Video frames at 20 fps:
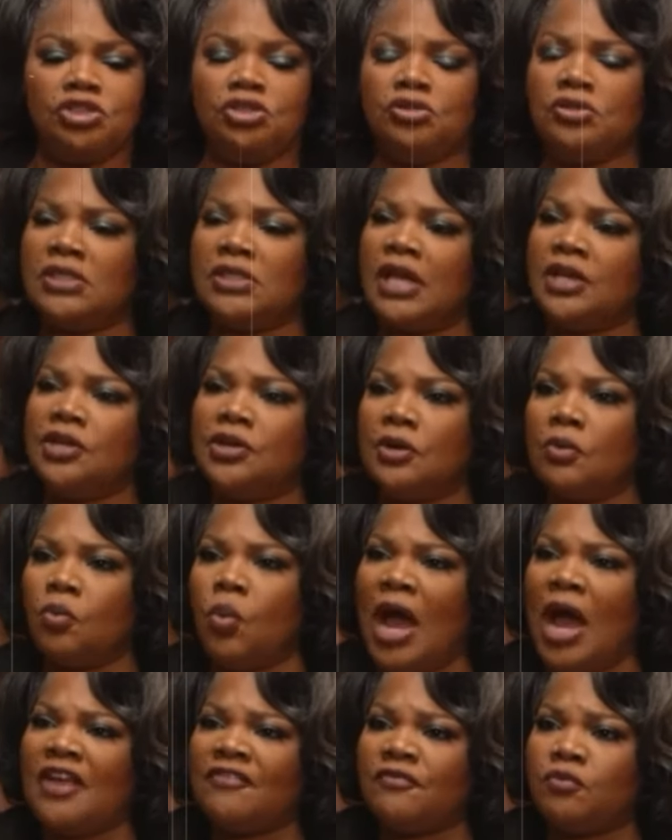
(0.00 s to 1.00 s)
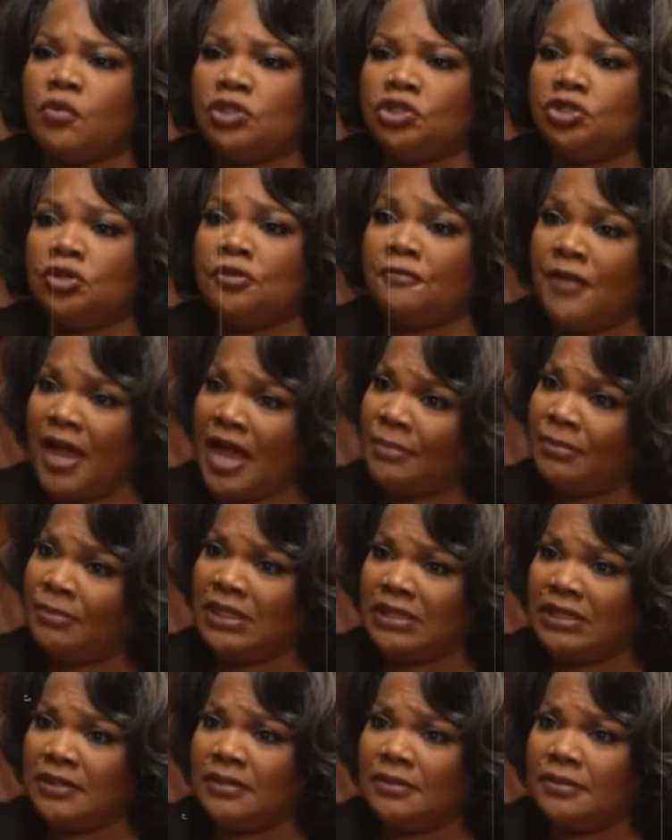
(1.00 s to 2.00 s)
Would you say your wife was your
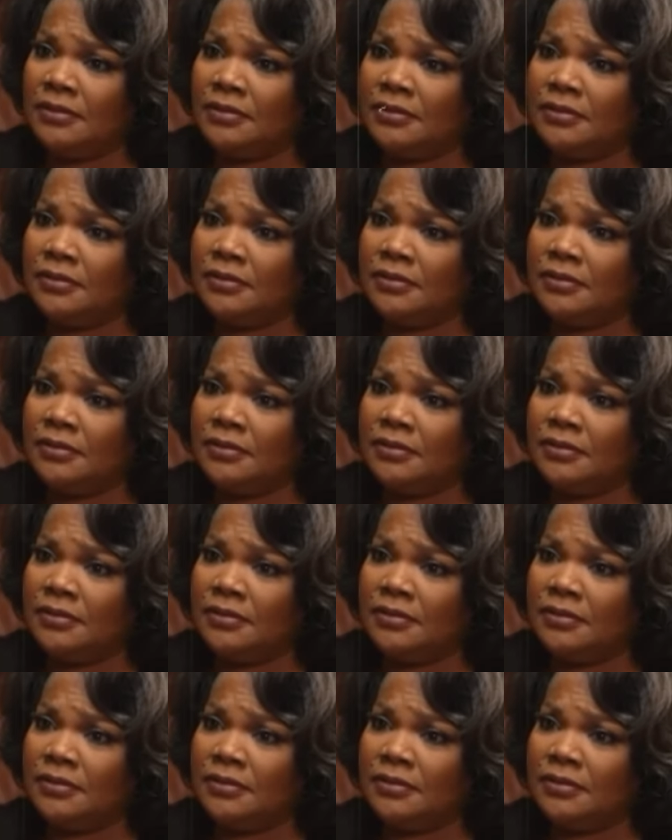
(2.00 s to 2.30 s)
family?